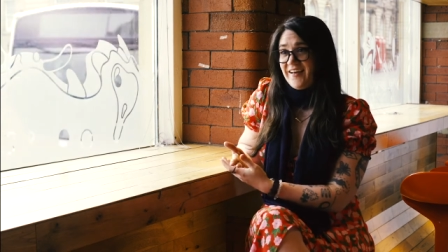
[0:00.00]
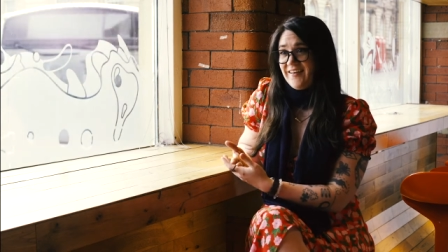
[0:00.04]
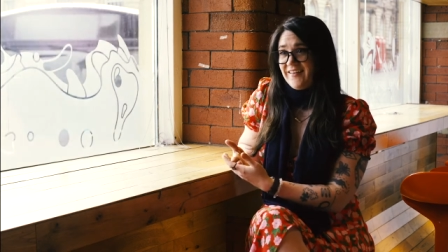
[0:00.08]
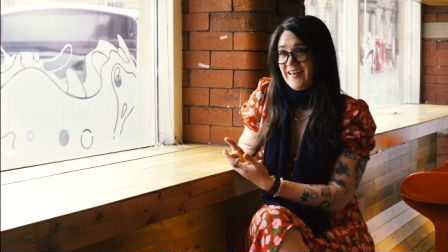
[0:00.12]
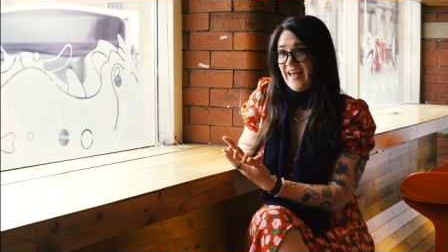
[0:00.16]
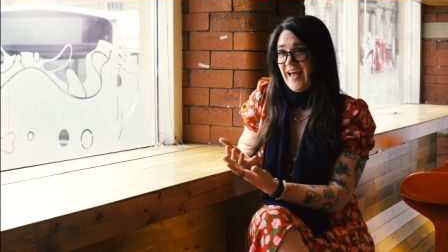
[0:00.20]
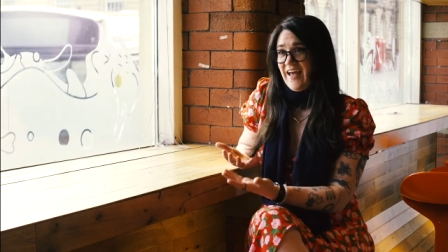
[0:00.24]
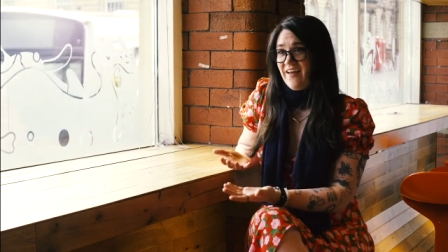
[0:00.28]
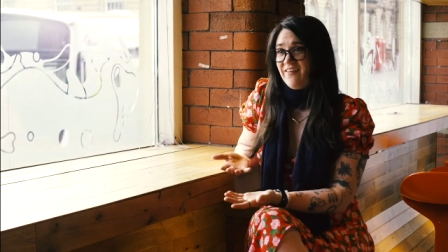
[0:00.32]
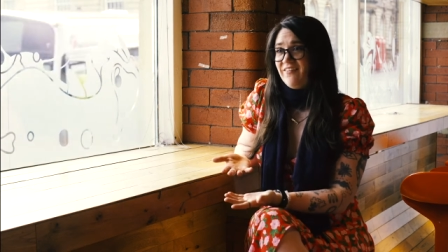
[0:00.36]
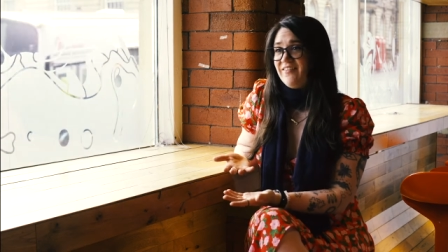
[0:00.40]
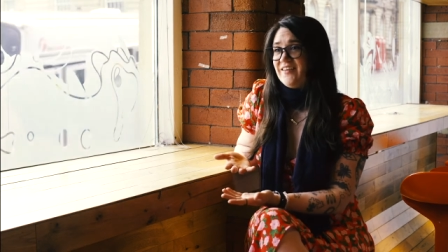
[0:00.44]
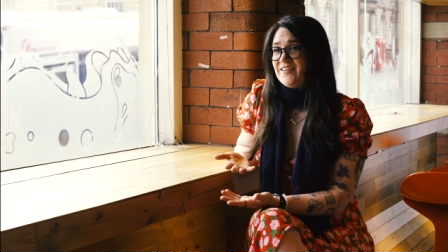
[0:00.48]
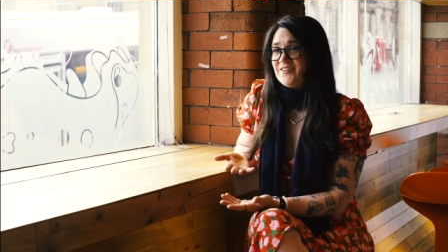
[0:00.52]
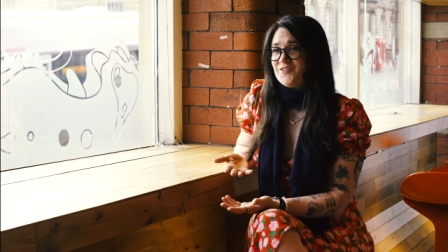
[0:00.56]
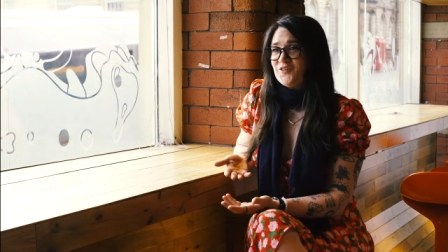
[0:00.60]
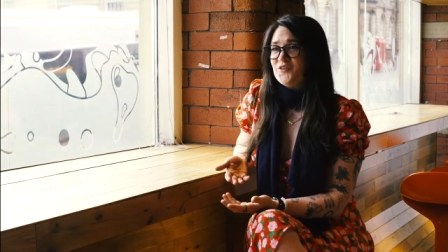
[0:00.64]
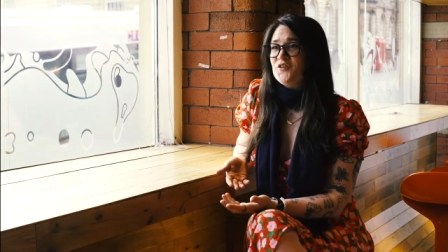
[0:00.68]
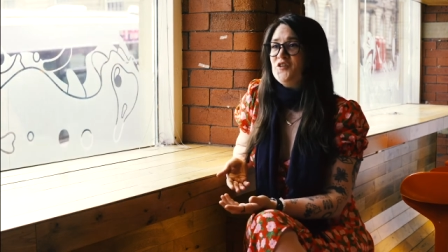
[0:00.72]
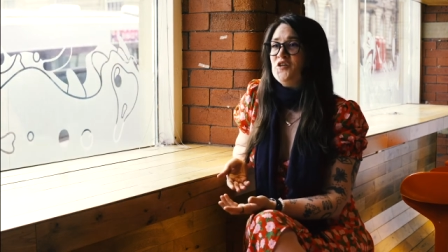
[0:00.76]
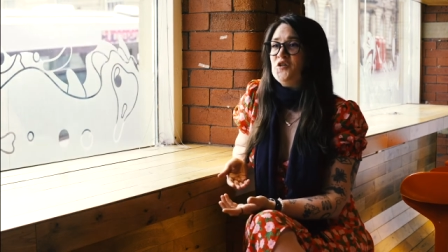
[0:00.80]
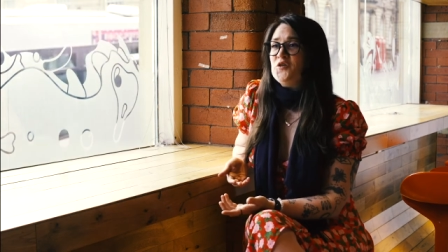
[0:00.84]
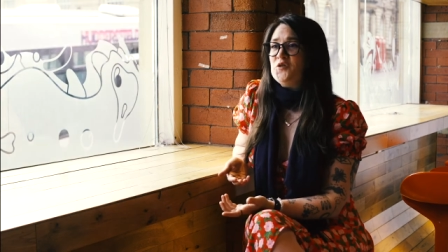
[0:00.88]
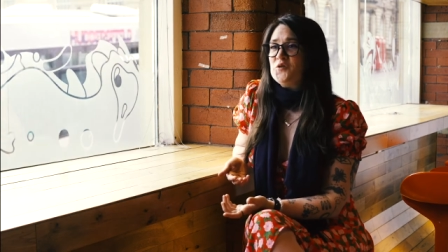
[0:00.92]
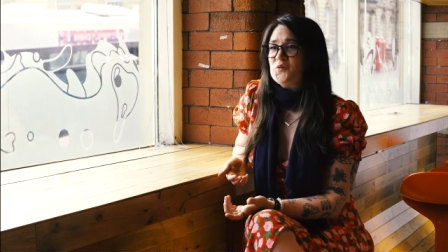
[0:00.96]
getting this
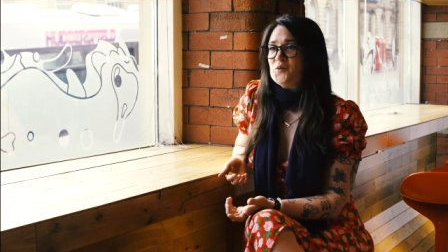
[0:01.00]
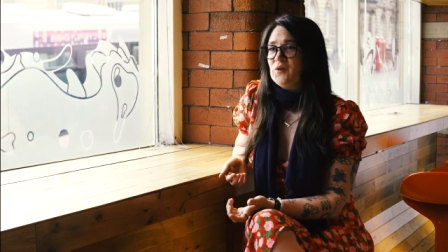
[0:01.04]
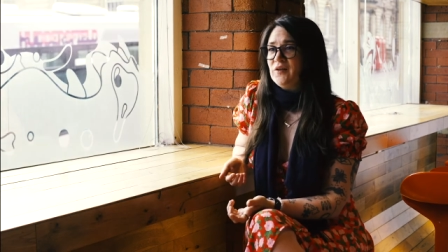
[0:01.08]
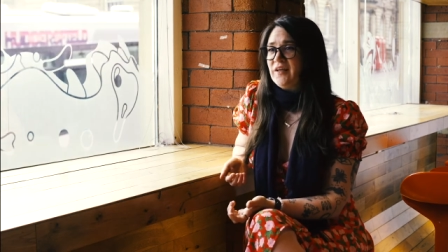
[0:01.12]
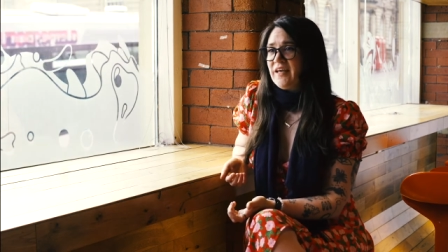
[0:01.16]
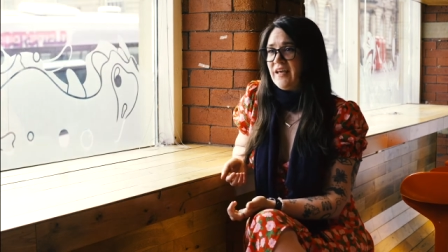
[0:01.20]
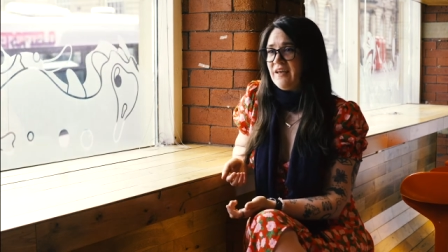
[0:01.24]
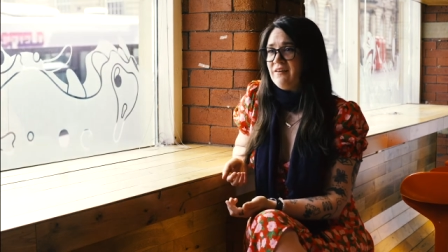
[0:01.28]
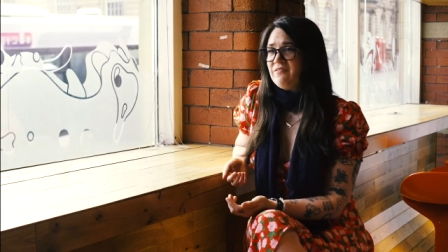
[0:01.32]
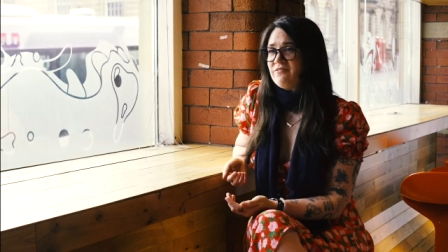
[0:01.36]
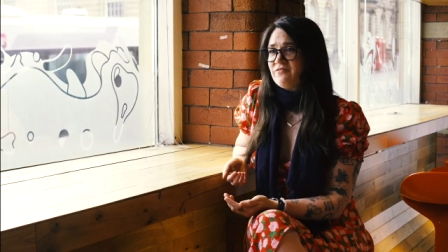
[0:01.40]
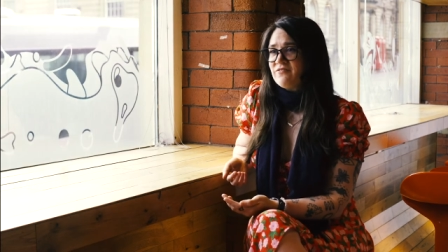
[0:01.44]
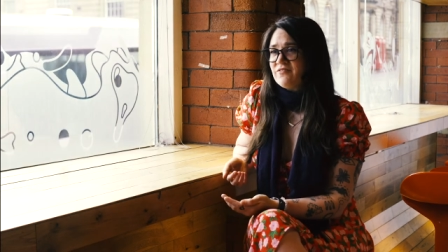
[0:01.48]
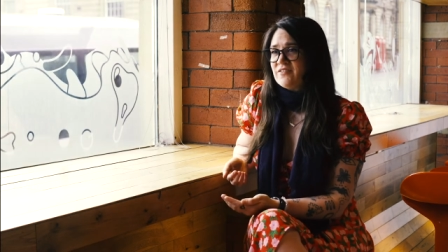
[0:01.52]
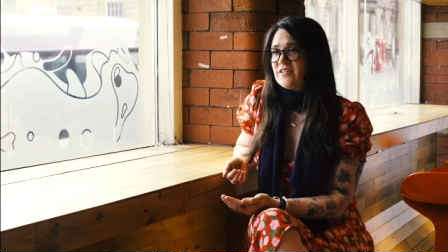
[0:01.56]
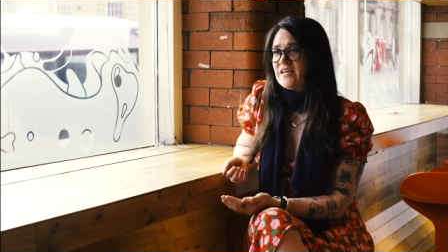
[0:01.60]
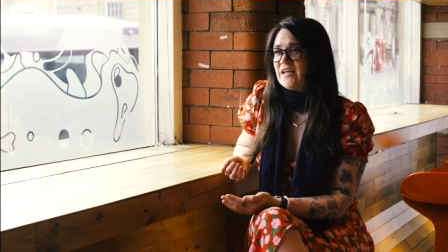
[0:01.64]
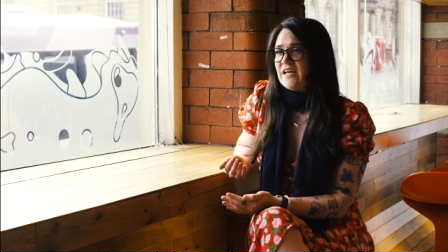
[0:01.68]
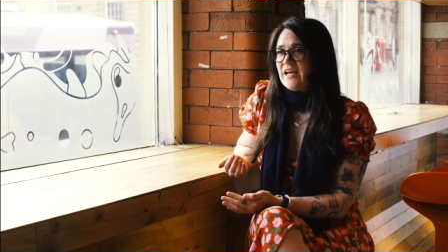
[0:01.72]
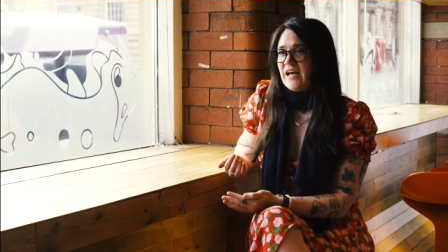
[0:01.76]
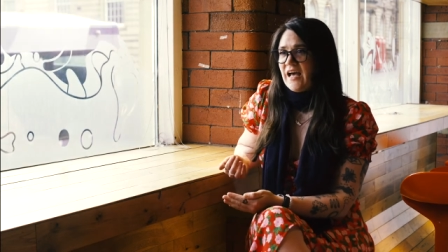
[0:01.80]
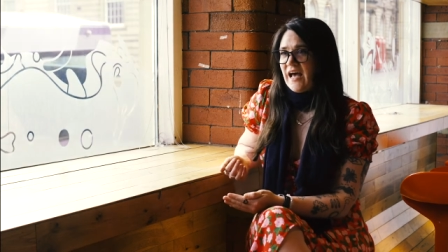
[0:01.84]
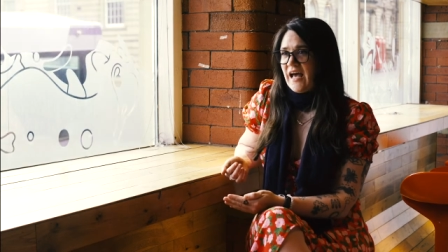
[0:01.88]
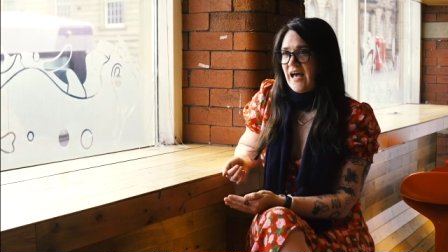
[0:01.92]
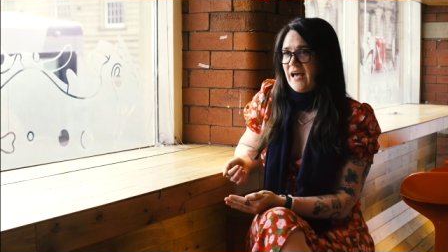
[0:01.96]
unusual gift
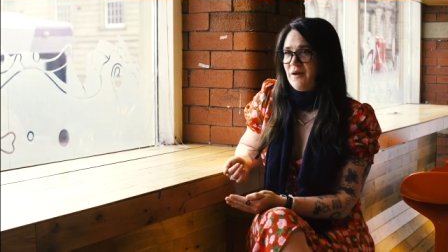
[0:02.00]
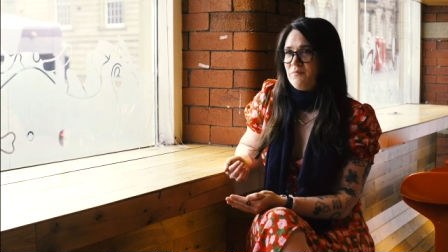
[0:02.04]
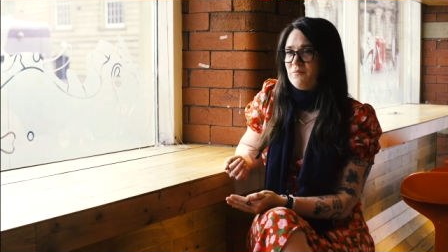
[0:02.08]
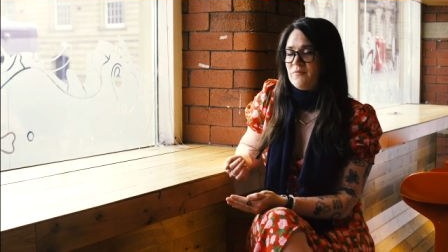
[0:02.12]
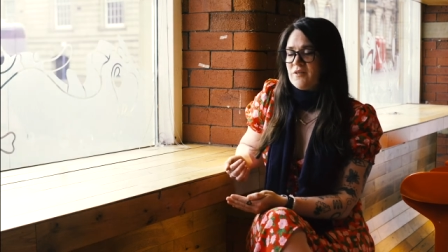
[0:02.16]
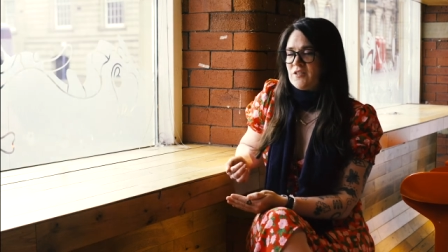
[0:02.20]
um,